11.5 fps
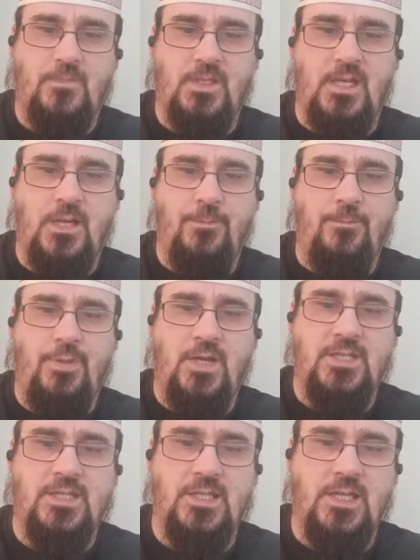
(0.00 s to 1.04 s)
Um,
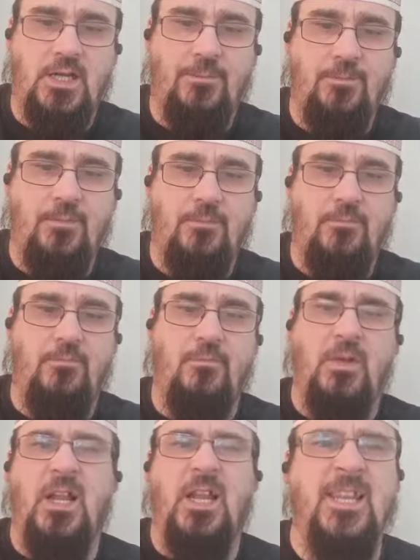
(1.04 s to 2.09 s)
personally, I'm
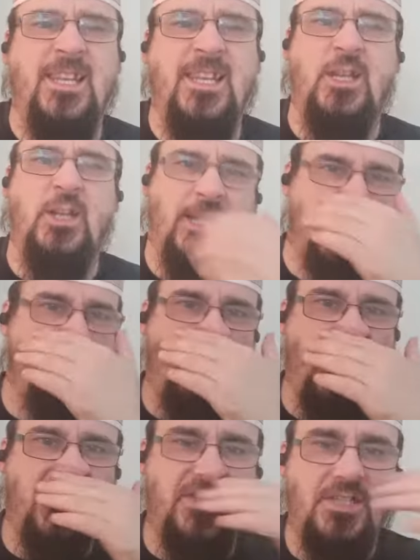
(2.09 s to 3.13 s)
a little less
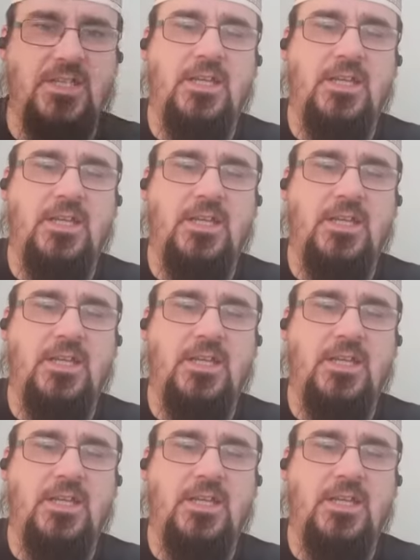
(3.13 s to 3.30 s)
bothered.